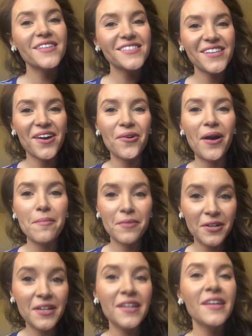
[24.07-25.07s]
So I'm
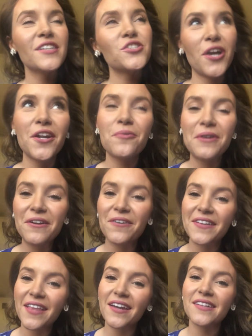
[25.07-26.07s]
gonna try to
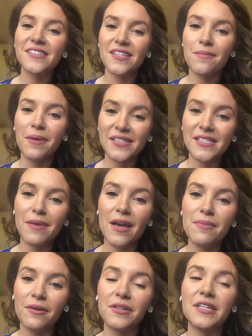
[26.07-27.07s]
recreate that to the best of my
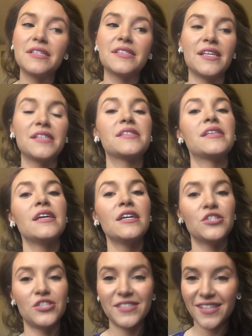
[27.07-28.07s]
ability since
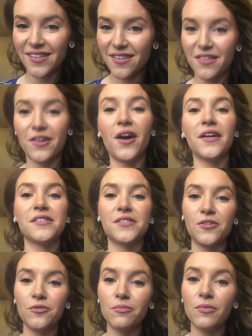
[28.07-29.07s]
she said that the
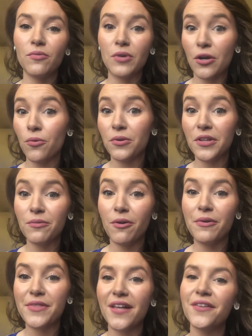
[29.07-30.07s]
costume would go really well
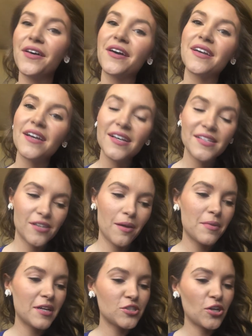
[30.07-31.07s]
with that look. So
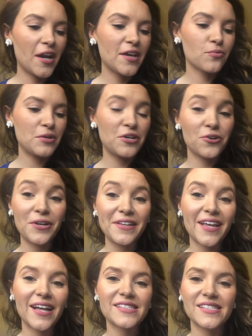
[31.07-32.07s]
I'm gonna try and recreate
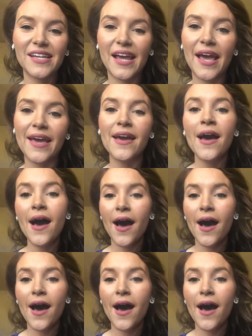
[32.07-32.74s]
that today.